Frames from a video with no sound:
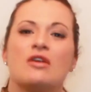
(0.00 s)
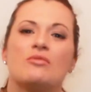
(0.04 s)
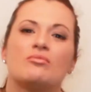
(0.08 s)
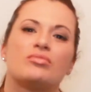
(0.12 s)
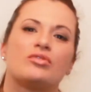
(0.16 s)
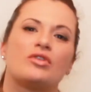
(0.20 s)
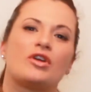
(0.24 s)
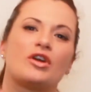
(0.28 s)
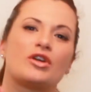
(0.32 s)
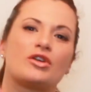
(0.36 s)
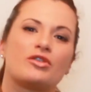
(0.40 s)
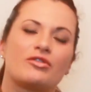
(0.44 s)

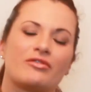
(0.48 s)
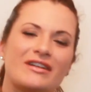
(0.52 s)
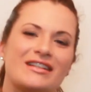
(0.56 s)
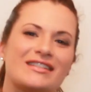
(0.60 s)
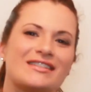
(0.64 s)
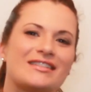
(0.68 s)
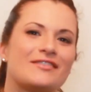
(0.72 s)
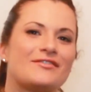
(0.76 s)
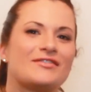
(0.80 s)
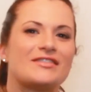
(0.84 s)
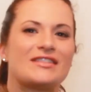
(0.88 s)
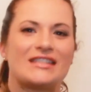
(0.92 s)

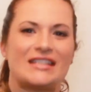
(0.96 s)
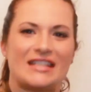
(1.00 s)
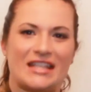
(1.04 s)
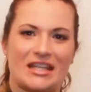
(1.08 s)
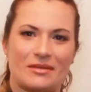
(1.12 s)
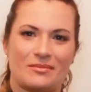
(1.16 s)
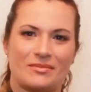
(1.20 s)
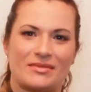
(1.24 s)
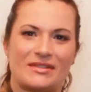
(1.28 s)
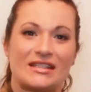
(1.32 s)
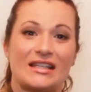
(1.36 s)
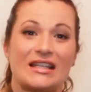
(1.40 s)
Progressive
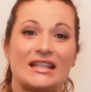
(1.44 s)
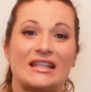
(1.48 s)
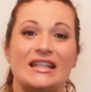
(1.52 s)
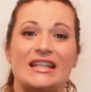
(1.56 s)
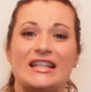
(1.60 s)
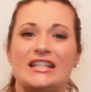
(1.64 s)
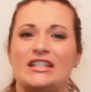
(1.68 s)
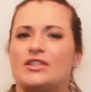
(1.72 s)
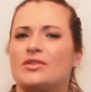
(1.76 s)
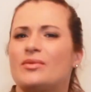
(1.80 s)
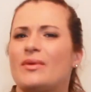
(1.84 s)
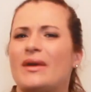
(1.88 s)
steps
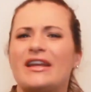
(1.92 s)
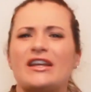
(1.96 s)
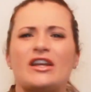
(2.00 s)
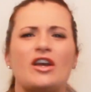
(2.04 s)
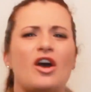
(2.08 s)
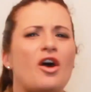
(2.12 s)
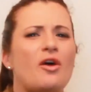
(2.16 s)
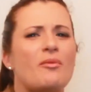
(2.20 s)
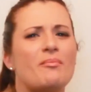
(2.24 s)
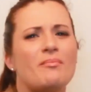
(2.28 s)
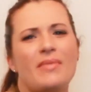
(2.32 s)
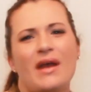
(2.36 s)
lead to a
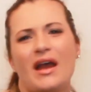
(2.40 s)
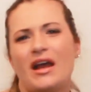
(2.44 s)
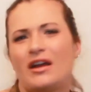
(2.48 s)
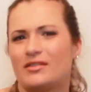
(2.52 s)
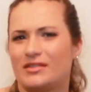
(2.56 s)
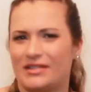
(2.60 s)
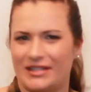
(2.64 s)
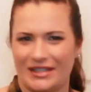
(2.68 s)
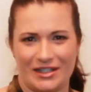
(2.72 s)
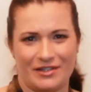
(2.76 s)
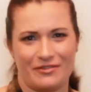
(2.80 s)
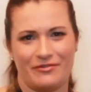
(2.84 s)

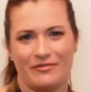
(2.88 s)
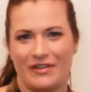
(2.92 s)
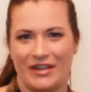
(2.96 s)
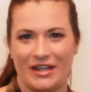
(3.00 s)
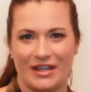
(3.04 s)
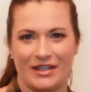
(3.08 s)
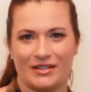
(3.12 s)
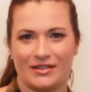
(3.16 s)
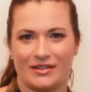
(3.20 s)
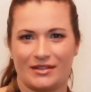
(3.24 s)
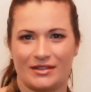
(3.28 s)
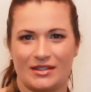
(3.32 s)
compounding
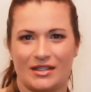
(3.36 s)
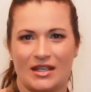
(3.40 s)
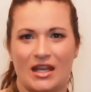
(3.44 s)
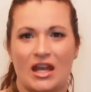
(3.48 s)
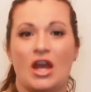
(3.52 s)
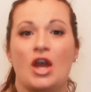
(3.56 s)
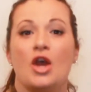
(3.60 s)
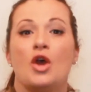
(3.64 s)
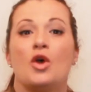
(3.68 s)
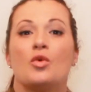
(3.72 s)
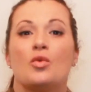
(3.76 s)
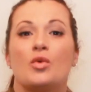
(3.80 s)
effect,
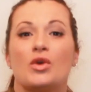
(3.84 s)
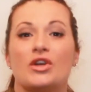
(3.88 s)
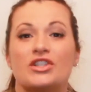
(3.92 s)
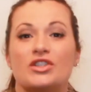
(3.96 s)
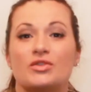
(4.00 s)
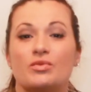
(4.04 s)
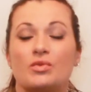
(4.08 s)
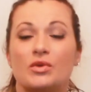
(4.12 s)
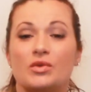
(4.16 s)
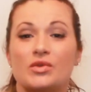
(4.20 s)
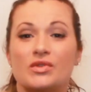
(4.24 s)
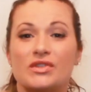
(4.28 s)

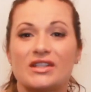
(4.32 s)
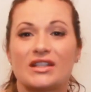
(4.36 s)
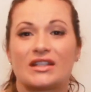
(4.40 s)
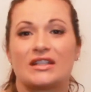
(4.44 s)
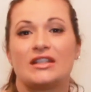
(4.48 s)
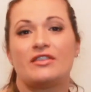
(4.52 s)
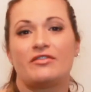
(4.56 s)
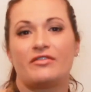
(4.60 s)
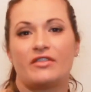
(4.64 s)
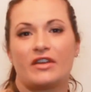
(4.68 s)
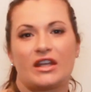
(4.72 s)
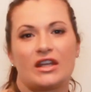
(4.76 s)
which will
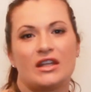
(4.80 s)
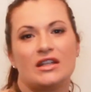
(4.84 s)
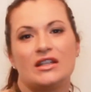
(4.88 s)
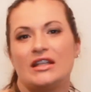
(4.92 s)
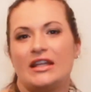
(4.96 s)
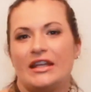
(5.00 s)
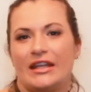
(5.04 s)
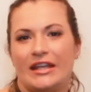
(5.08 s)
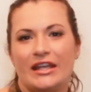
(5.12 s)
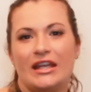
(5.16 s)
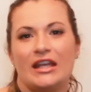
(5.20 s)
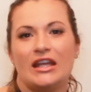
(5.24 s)

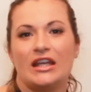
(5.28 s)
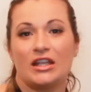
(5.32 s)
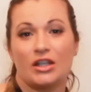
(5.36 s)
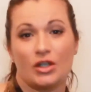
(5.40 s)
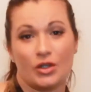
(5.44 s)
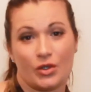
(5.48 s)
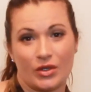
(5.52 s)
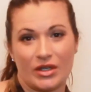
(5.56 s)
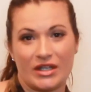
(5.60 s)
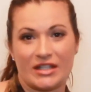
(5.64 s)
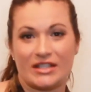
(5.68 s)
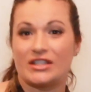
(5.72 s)
significantly
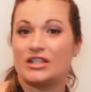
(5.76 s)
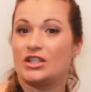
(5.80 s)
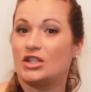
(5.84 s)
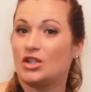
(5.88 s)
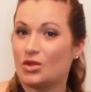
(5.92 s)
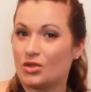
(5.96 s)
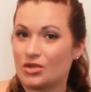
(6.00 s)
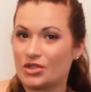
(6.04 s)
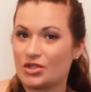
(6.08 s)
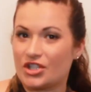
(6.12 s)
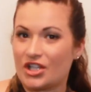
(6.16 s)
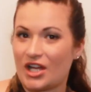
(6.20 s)
increase
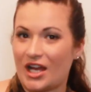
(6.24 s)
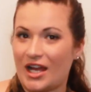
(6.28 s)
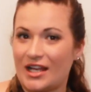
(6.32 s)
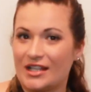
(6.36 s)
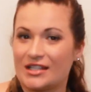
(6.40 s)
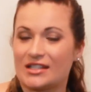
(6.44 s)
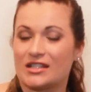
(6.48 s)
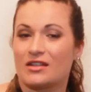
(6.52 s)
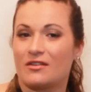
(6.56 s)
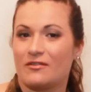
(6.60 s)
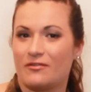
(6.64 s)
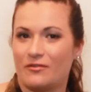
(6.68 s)
your
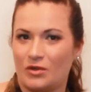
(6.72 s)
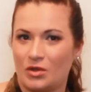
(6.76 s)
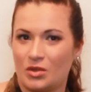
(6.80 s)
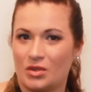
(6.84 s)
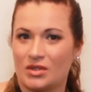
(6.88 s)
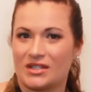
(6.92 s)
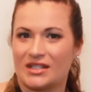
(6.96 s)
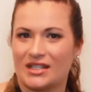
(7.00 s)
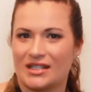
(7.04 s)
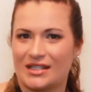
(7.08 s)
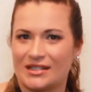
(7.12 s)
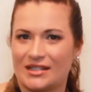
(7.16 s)
chance for
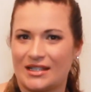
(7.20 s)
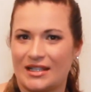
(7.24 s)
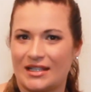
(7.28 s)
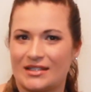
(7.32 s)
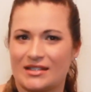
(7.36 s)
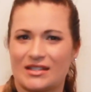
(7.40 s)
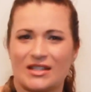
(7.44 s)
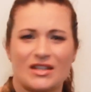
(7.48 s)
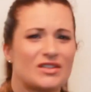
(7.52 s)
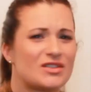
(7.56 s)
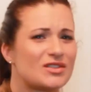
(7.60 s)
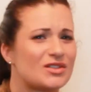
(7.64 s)

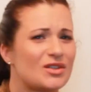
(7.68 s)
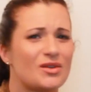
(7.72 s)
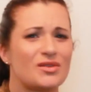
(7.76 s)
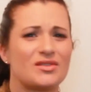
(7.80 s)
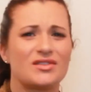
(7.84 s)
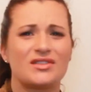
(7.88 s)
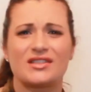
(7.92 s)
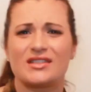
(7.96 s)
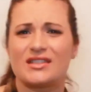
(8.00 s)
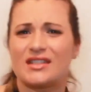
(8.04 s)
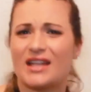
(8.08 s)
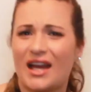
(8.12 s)
success. So
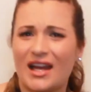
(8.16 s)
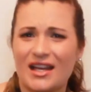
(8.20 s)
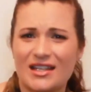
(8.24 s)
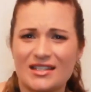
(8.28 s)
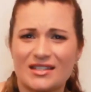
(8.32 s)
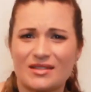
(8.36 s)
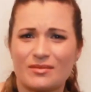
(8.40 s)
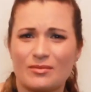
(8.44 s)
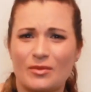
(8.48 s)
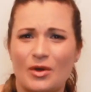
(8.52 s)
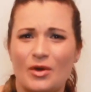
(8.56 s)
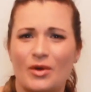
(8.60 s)
start
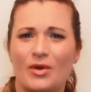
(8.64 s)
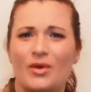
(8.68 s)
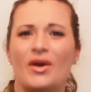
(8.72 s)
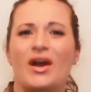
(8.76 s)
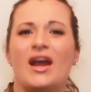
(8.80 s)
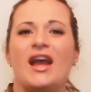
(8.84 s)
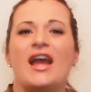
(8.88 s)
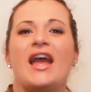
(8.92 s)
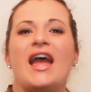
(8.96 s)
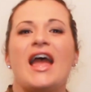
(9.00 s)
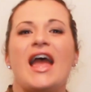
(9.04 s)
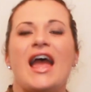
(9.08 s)
small
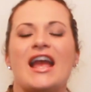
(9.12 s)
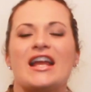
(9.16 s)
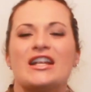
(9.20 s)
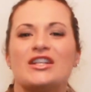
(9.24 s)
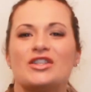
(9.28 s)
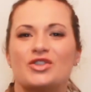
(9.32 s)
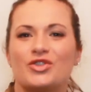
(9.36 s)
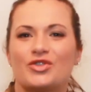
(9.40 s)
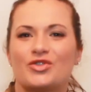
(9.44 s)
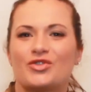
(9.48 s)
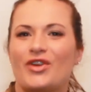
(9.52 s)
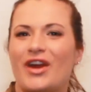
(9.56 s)
and
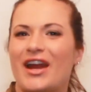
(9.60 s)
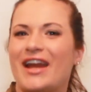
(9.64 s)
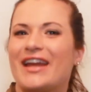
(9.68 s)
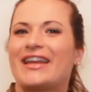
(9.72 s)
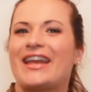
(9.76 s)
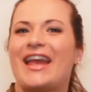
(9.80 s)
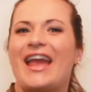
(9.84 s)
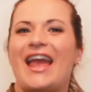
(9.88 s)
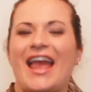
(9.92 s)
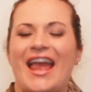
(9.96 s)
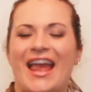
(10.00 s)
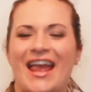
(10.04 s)
track
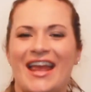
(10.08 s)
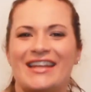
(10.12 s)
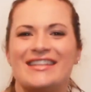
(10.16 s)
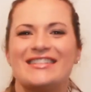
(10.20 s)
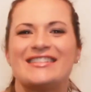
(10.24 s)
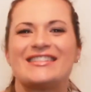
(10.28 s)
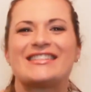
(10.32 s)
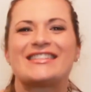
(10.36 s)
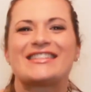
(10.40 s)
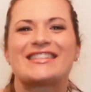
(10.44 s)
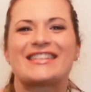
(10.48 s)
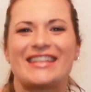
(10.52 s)
and
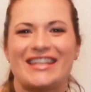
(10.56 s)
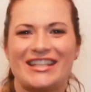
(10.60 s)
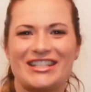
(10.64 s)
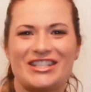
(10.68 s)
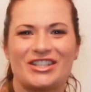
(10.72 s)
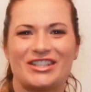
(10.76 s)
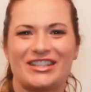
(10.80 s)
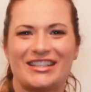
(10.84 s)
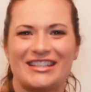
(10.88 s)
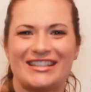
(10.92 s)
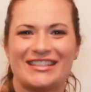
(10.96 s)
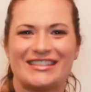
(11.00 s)

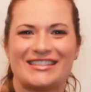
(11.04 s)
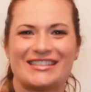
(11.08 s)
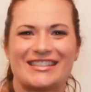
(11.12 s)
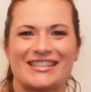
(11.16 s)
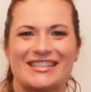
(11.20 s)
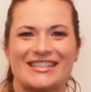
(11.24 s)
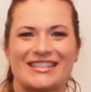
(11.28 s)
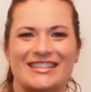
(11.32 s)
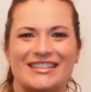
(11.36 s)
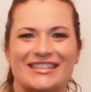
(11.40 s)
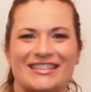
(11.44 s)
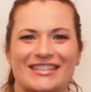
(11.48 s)
schedule
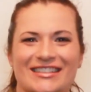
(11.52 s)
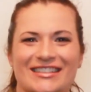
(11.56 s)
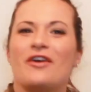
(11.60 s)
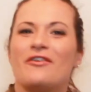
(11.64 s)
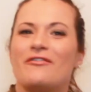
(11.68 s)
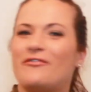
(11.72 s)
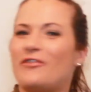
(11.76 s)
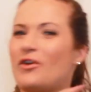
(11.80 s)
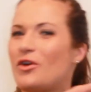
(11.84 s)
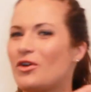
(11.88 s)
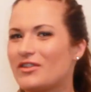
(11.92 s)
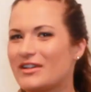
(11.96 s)
it.
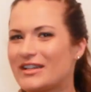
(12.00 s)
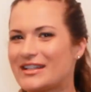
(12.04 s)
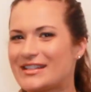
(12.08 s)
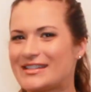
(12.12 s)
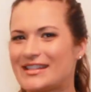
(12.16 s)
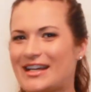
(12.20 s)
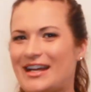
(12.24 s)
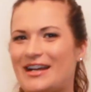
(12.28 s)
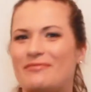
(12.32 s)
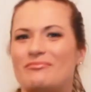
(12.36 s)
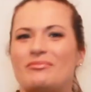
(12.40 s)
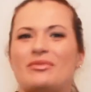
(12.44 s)
For
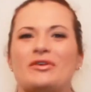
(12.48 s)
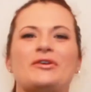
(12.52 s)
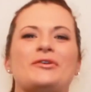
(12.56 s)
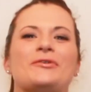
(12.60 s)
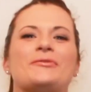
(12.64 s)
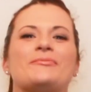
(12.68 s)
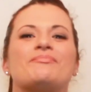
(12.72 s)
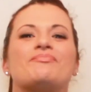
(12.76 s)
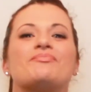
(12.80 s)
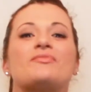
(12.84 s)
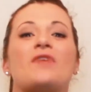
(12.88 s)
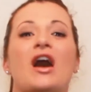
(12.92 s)

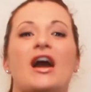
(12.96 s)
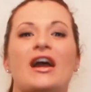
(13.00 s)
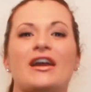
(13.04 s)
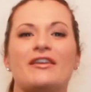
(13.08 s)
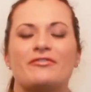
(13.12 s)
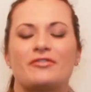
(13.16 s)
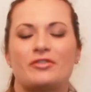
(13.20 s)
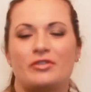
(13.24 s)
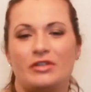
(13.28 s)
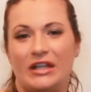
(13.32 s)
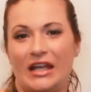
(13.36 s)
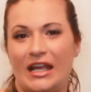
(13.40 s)
example,
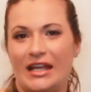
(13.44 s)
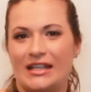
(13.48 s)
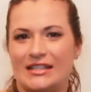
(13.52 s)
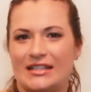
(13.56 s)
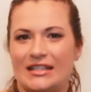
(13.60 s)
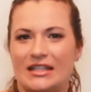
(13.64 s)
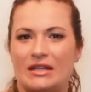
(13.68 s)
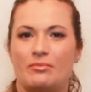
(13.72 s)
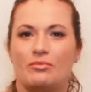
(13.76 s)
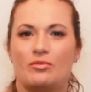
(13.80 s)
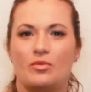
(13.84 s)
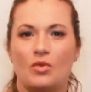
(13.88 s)
I've
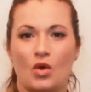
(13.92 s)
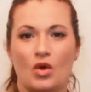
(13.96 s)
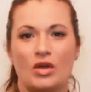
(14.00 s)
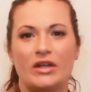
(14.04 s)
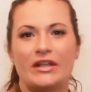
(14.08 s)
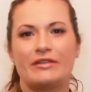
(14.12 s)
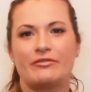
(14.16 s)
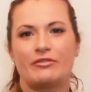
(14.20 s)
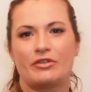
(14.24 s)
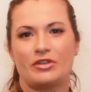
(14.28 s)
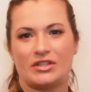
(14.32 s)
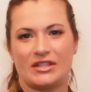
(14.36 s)
created a
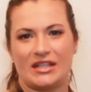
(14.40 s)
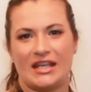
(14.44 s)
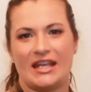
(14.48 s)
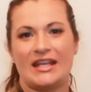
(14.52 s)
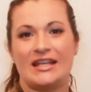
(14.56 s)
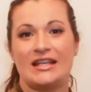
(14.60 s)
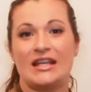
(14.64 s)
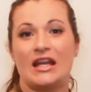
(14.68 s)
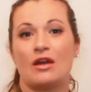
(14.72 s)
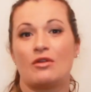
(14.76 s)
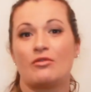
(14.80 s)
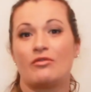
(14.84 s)
morning
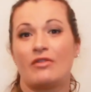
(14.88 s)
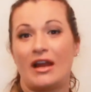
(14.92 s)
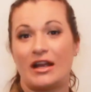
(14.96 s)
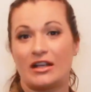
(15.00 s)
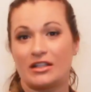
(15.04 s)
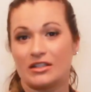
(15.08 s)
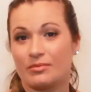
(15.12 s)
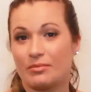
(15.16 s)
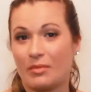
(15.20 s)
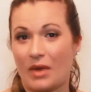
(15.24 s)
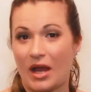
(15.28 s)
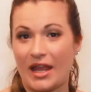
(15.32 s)
routine
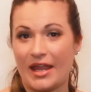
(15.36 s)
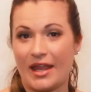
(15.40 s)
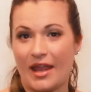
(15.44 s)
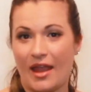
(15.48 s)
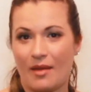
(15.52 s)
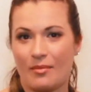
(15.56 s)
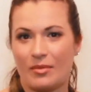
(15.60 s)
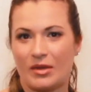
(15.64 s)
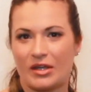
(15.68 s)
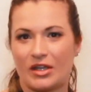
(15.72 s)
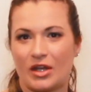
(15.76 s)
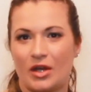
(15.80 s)
around my
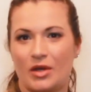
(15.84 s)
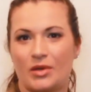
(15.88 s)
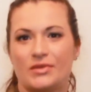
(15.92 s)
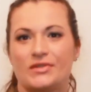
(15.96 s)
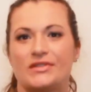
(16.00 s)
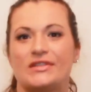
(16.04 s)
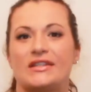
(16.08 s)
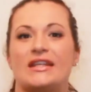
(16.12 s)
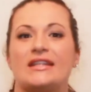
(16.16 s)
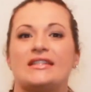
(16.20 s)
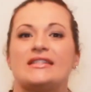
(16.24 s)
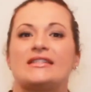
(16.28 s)
habit
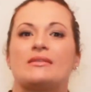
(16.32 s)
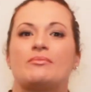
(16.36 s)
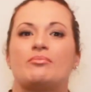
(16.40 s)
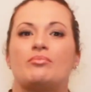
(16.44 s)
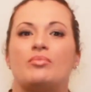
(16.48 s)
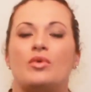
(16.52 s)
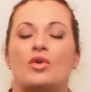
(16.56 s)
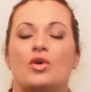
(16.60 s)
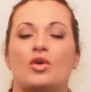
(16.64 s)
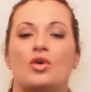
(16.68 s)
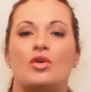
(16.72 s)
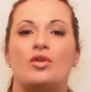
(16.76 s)
goals that
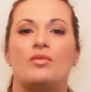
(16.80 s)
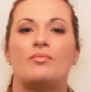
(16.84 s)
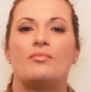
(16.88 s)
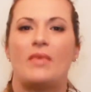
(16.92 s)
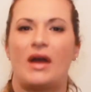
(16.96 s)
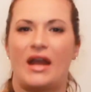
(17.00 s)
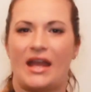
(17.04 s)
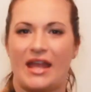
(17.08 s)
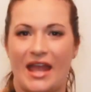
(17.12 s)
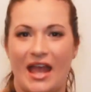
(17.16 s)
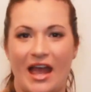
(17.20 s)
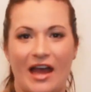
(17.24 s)
support
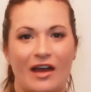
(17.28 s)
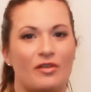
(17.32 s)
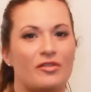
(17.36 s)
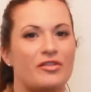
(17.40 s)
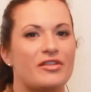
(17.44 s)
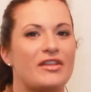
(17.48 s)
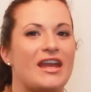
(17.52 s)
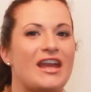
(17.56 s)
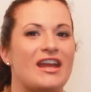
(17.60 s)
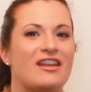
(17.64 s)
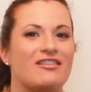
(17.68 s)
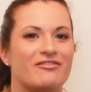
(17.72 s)
my
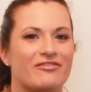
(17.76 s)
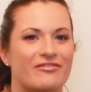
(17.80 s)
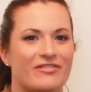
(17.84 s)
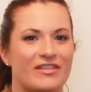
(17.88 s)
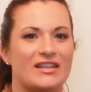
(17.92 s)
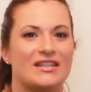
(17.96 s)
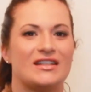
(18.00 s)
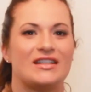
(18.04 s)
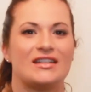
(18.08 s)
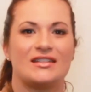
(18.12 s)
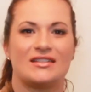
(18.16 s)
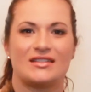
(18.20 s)
health and
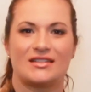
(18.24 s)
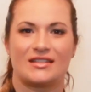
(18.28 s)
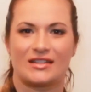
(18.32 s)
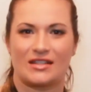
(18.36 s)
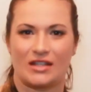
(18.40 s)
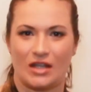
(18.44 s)
fitness